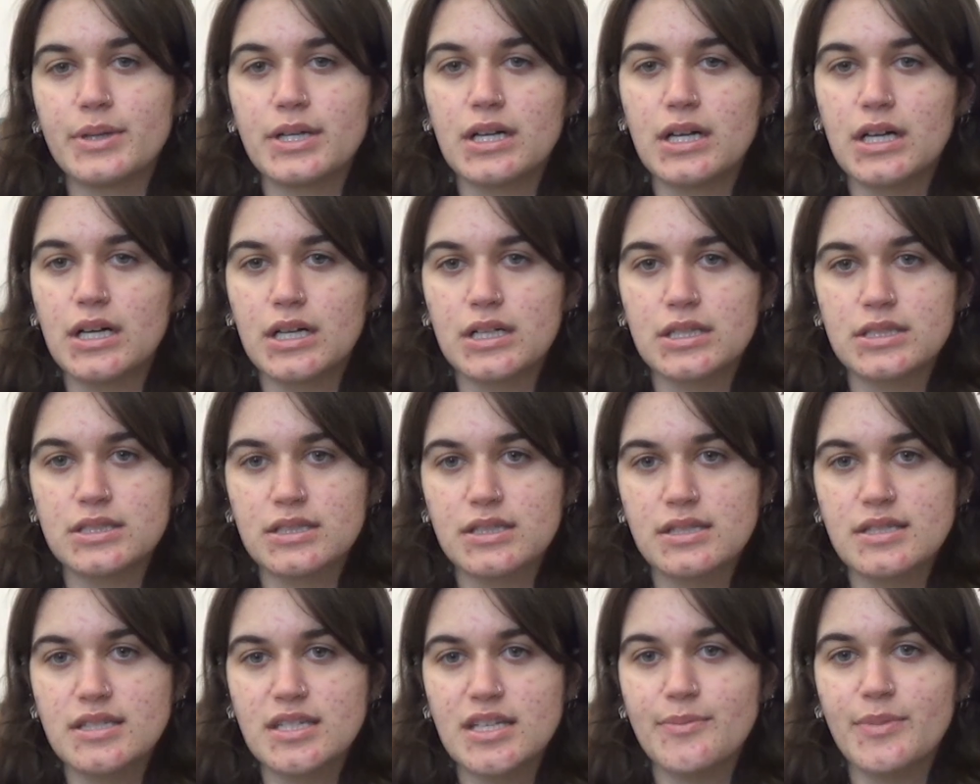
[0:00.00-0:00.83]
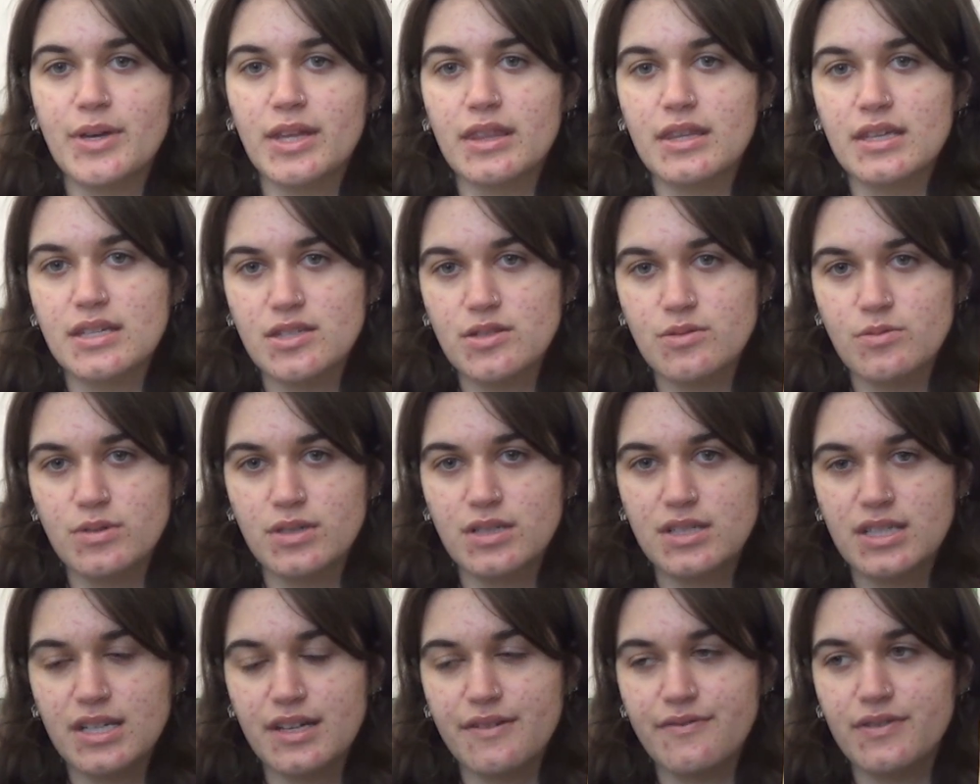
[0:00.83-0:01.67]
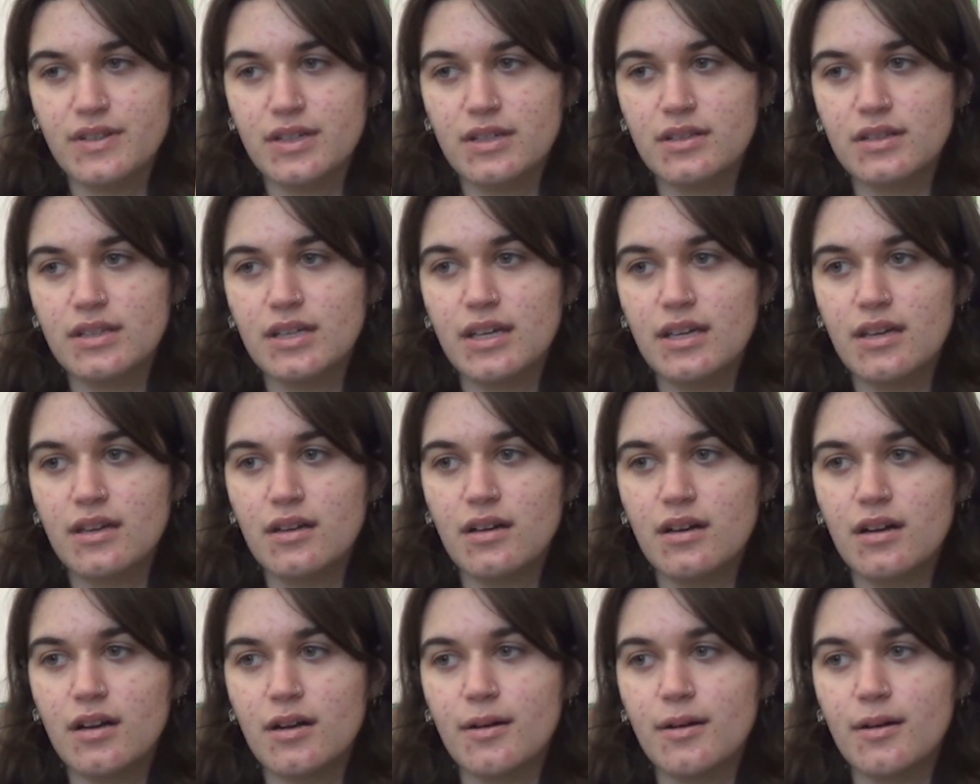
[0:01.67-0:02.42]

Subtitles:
haunted seeming. This one definitely,